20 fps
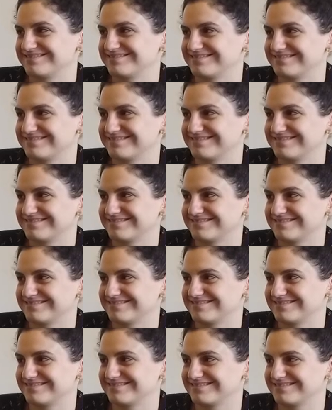
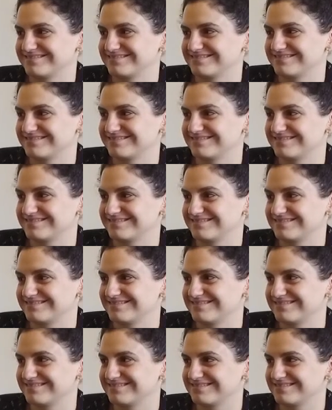
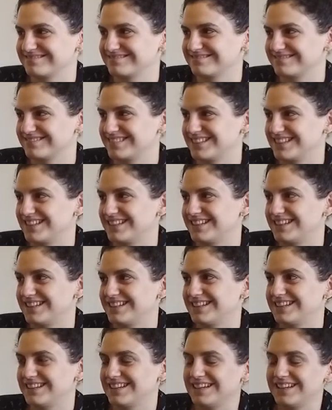
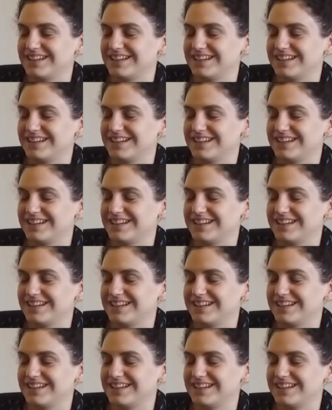(not speaking)